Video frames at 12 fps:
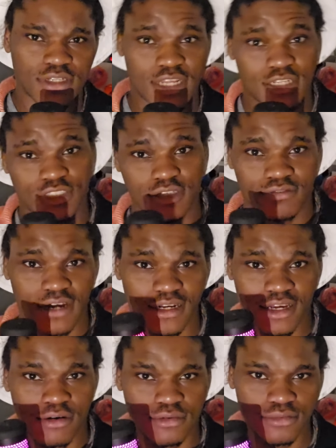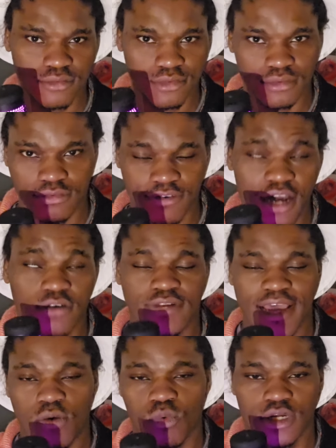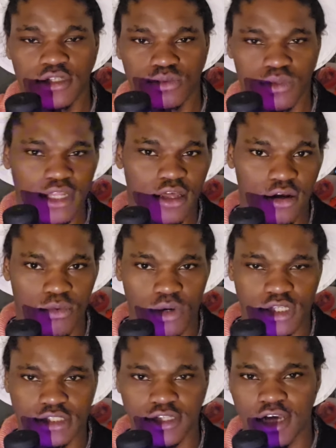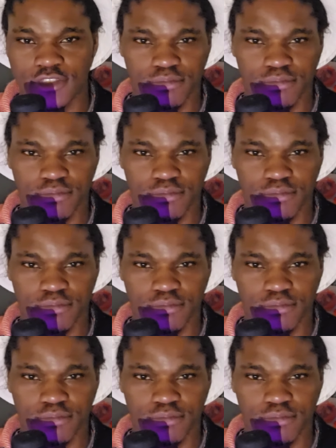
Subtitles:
Then she found out what it's like